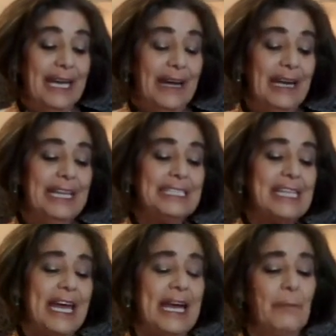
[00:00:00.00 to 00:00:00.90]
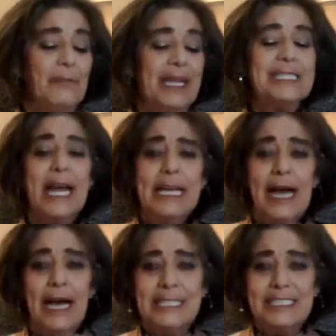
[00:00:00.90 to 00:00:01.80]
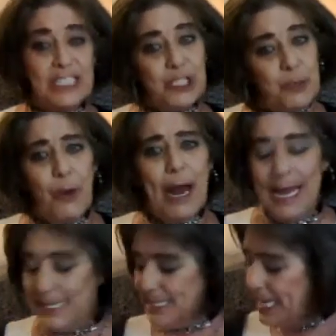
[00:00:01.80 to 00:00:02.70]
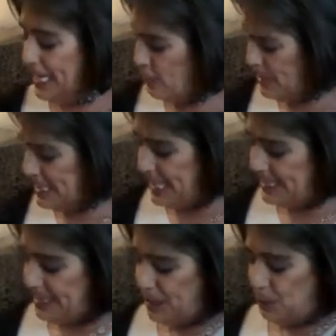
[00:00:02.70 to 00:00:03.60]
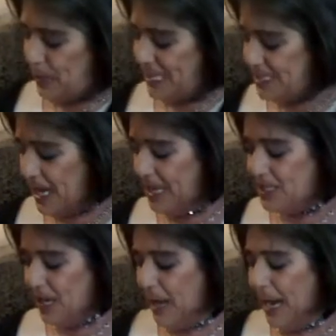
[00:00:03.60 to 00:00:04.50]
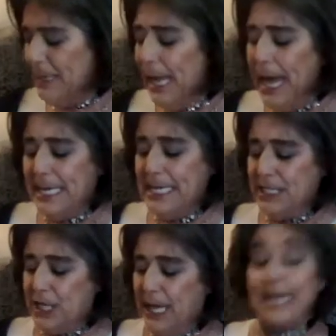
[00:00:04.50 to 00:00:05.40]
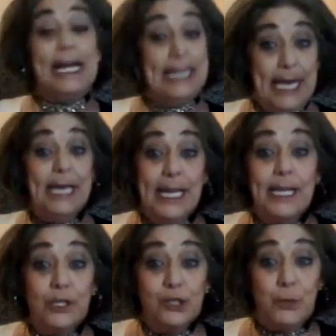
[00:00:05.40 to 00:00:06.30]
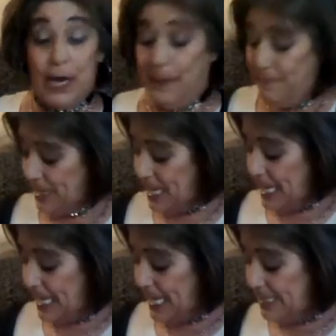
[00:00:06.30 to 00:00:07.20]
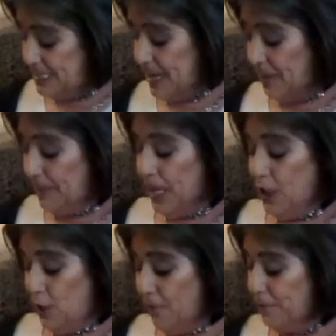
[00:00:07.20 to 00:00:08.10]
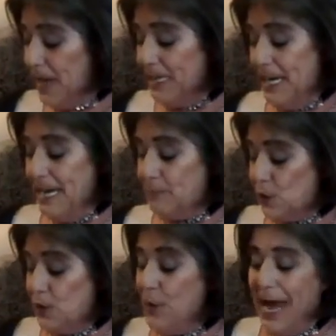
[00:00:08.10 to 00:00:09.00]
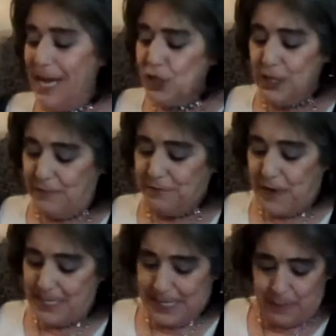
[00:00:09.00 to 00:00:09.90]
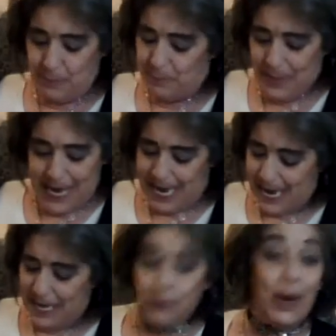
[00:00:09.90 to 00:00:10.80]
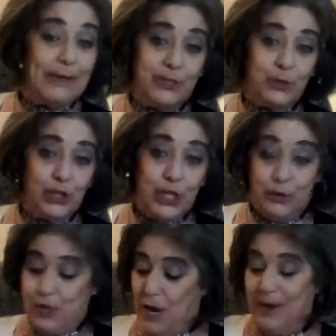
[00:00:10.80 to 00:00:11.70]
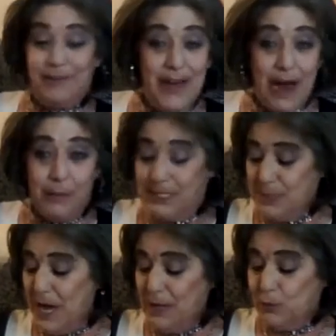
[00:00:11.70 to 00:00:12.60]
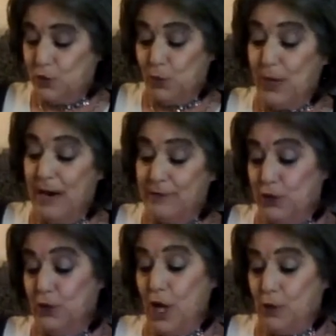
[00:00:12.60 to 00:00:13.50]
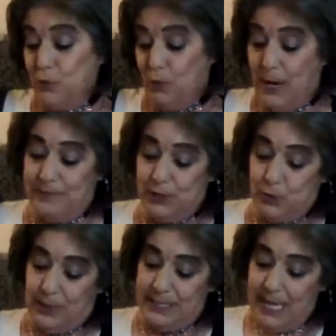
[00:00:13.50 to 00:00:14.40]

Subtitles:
it's a spray. It's an iridescent spray. I'd liken it to like a can of hairspray, and you can find it at Amazon. You actually could find it at any craft store too, Joey, and Fabrics, Michaels, or whatever your local craft store is,